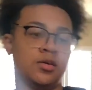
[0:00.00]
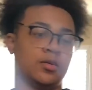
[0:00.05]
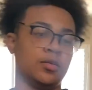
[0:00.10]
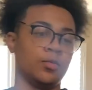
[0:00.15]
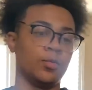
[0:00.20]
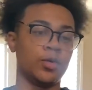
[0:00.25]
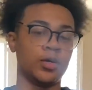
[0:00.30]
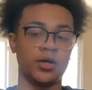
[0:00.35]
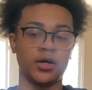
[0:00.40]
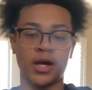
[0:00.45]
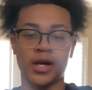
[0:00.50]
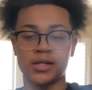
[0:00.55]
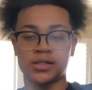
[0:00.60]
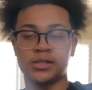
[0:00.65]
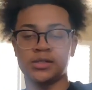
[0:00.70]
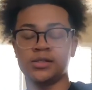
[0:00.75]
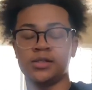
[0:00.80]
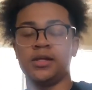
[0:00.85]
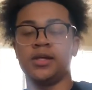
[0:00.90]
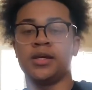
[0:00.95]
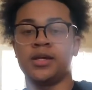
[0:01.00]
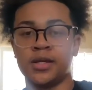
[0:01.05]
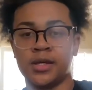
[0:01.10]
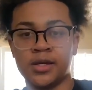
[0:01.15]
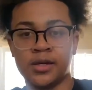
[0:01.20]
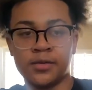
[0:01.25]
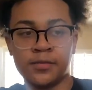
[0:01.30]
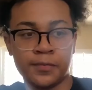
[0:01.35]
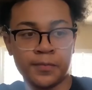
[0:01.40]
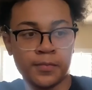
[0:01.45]
Well, actually it
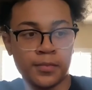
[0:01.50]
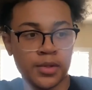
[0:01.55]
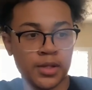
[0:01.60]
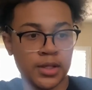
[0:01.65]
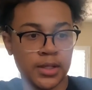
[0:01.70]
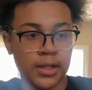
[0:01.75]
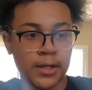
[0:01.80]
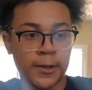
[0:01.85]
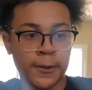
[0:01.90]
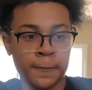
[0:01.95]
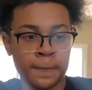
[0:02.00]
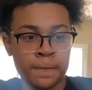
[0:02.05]
can, but like